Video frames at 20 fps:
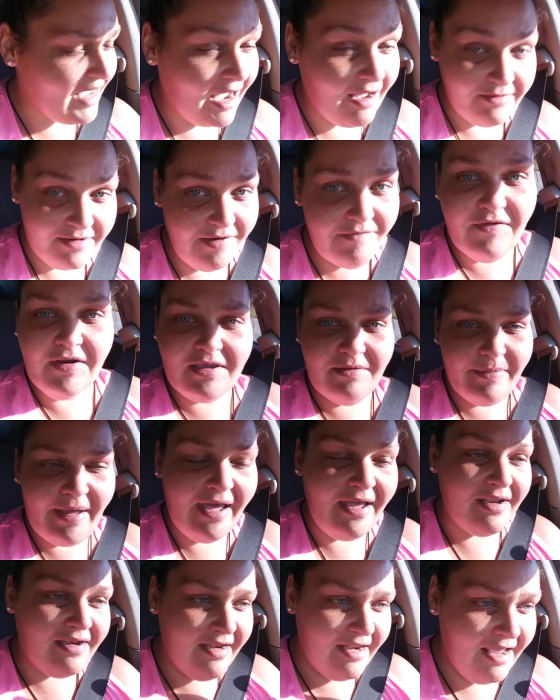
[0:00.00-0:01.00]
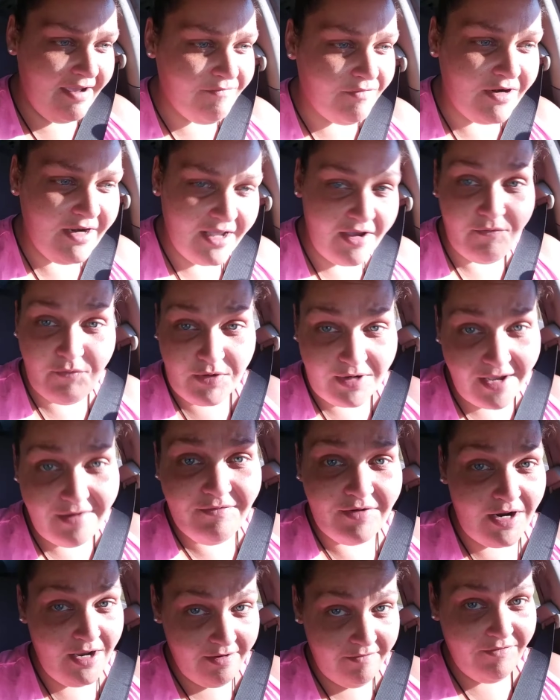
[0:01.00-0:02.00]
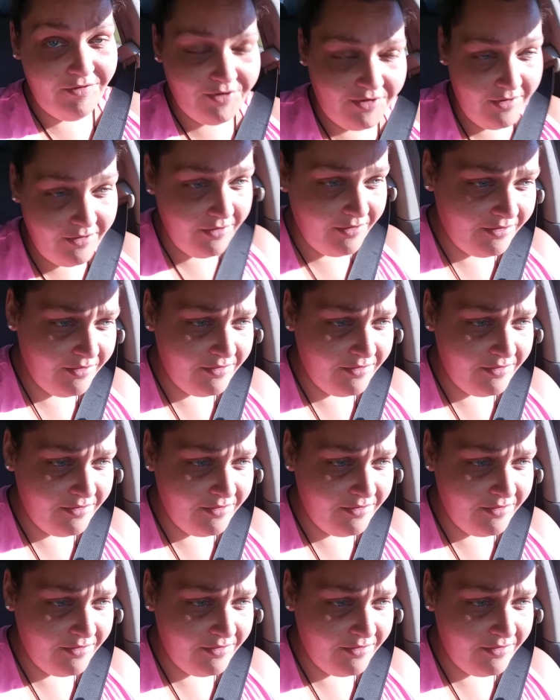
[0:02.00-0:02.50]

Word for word: I'll never get back. Never, never, never, ever.